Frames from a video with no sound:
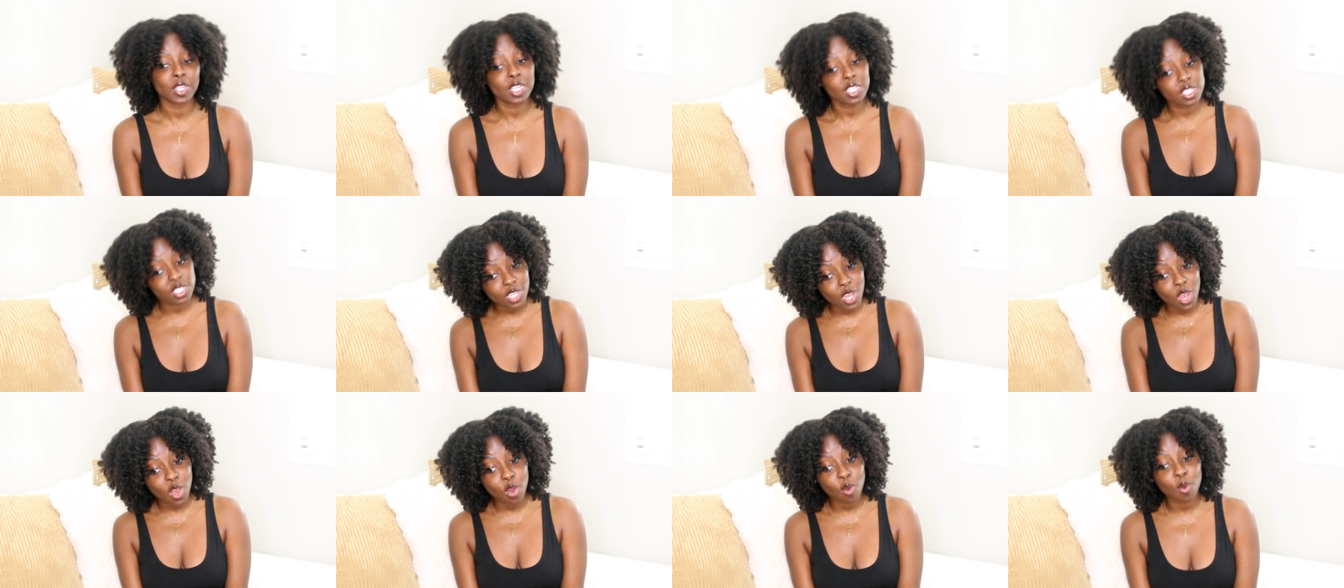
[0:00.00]

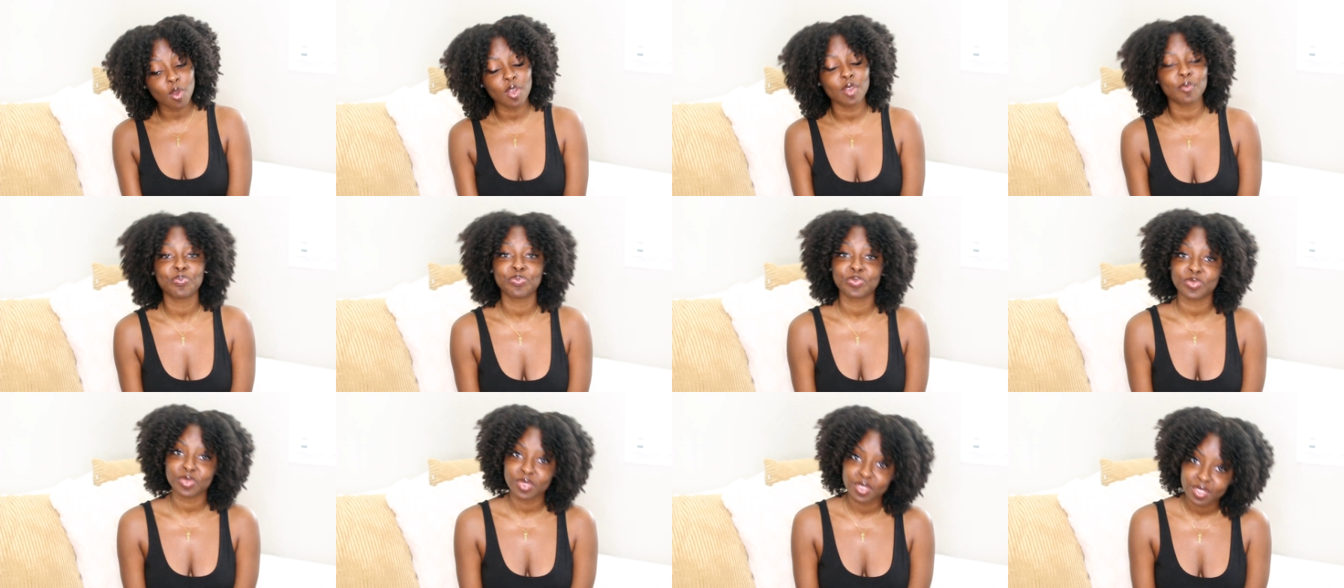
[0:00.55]
So
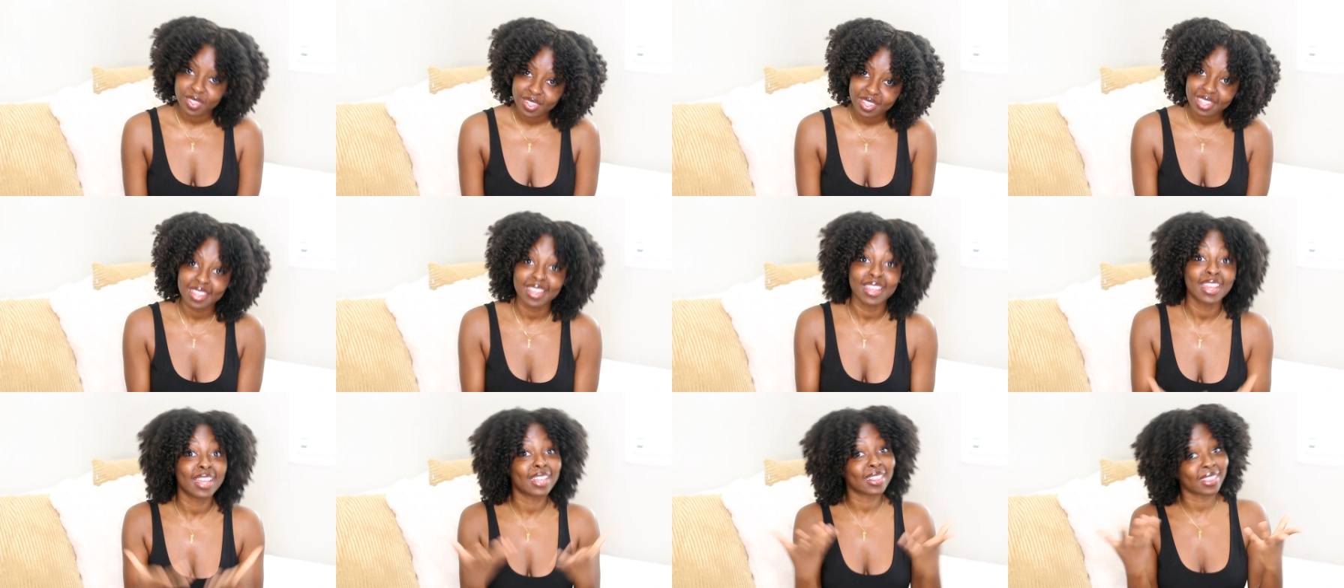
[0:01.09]

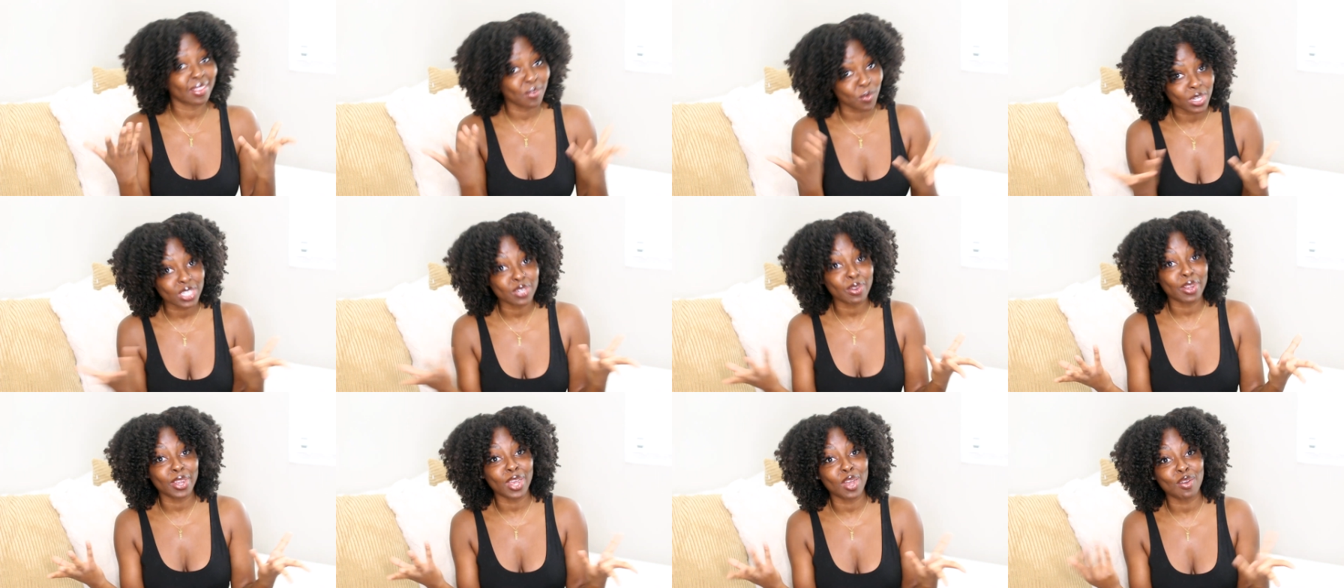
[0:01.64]

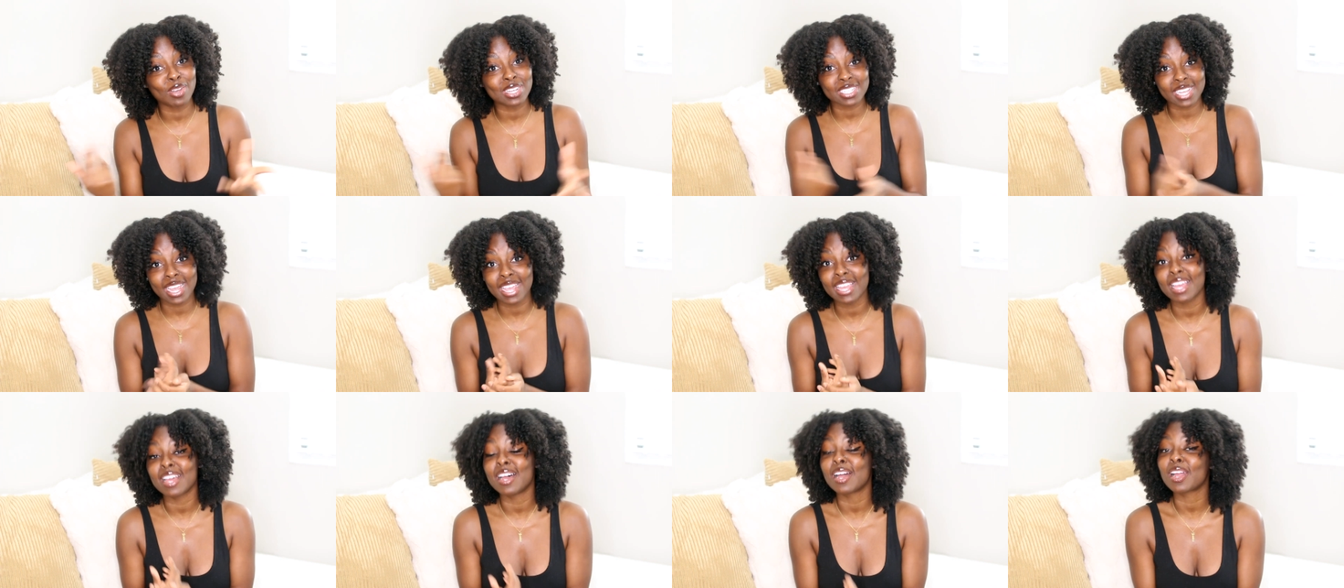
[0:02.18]
what do I always
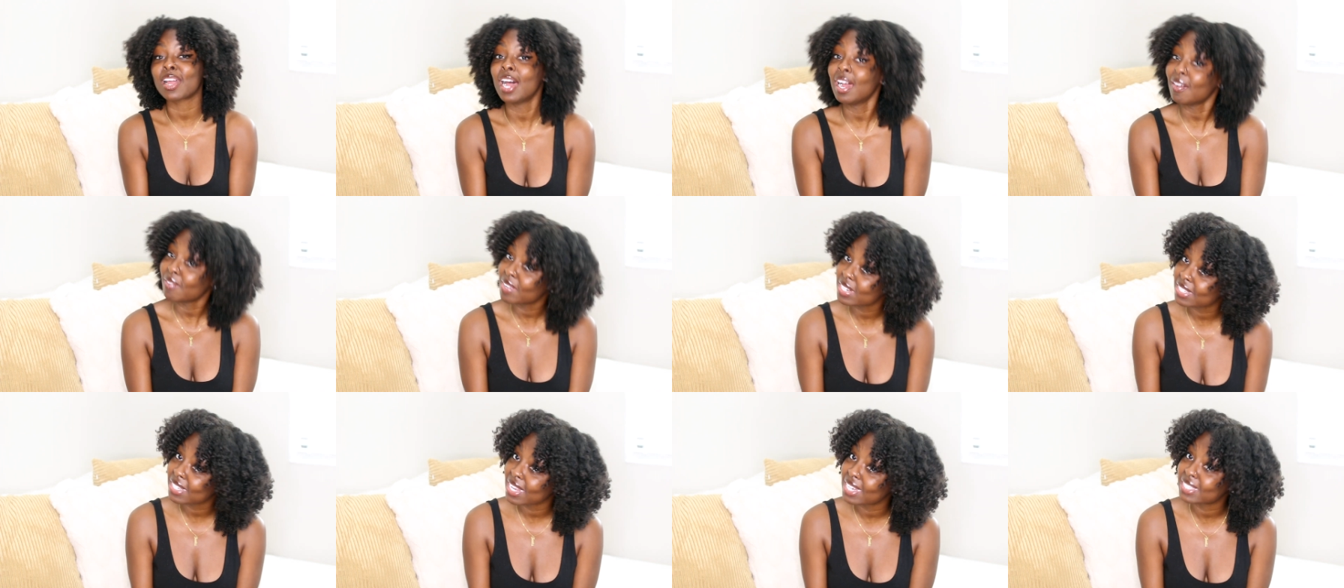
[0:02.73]
say? A
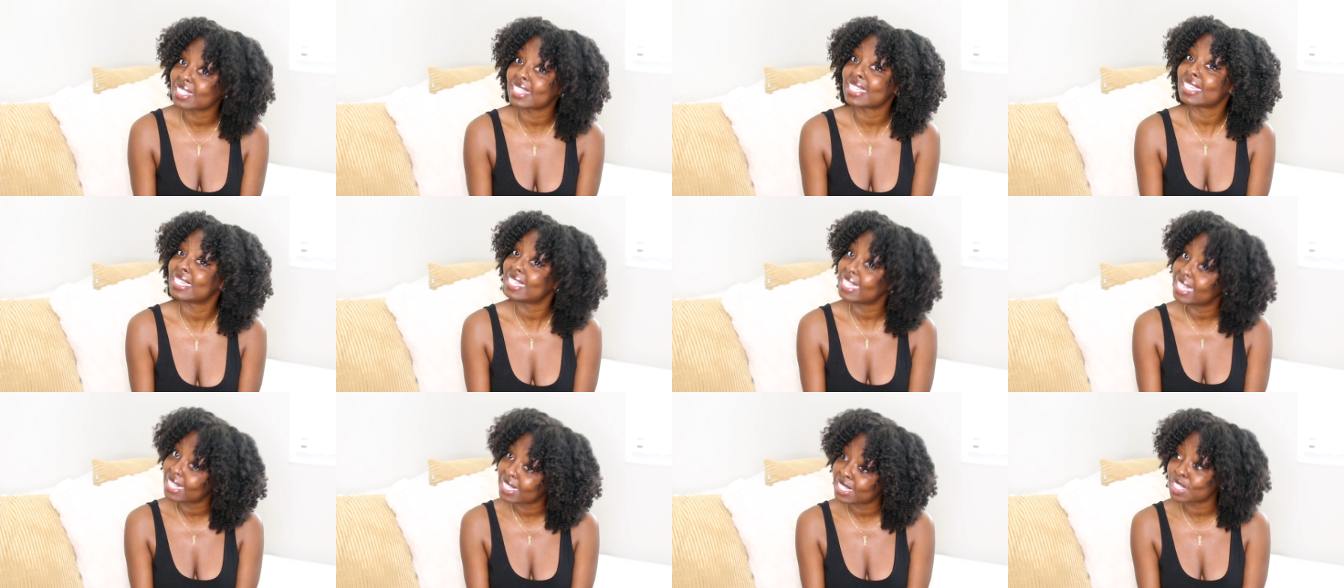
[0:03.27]

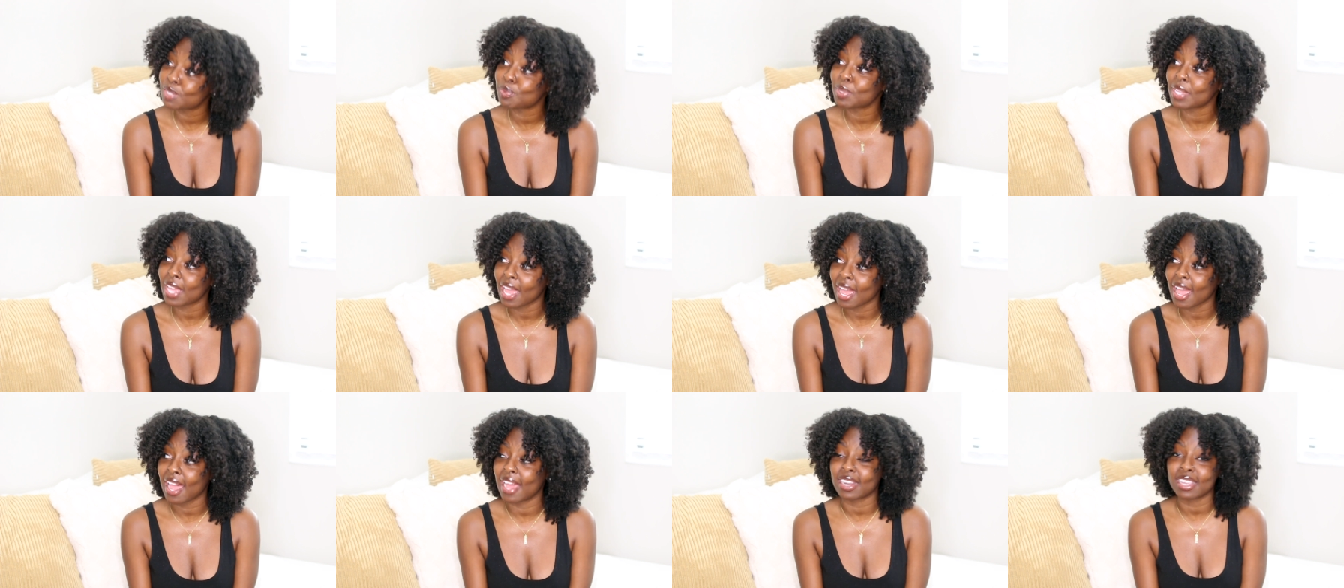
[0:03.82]
conversation needs to be
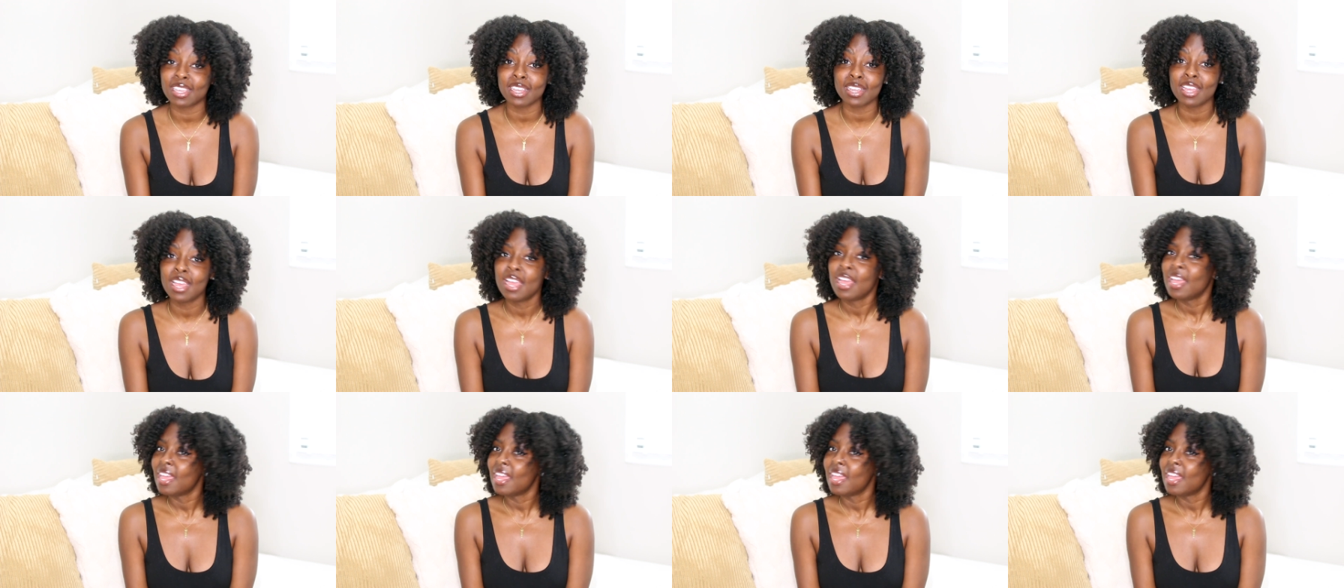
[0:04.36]
had.